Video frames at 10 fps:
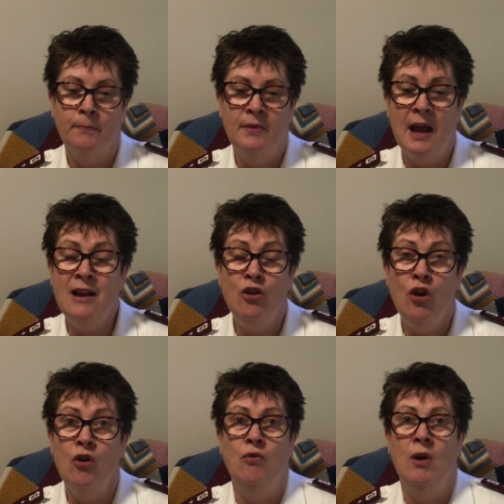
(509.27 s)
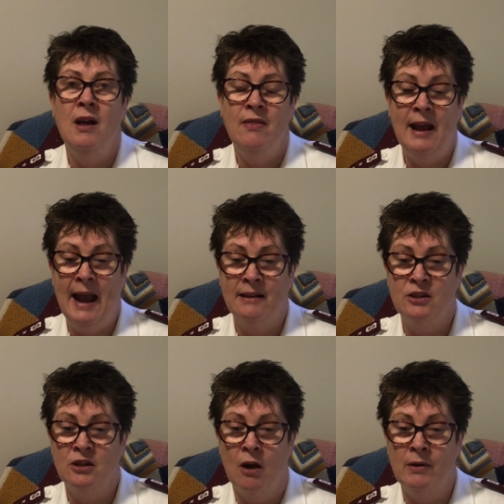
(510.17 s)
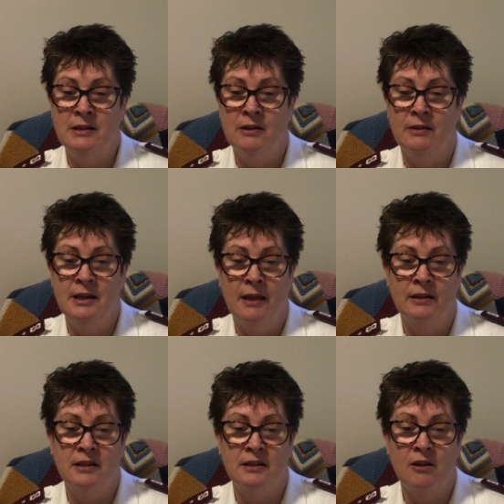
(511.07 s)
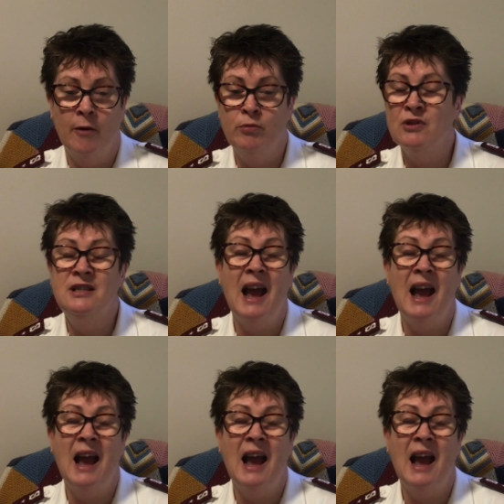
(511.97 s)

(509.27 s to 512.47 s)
They knew they had to go and tell the other disciples.